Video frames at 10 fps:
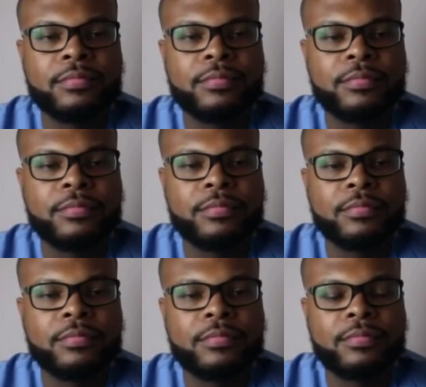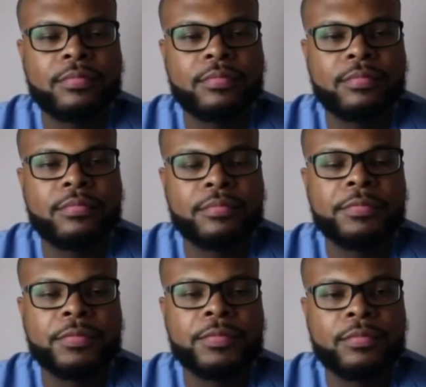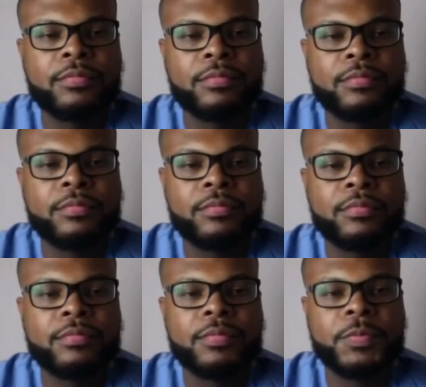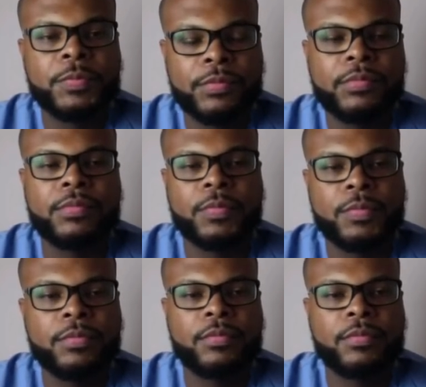(not speaking)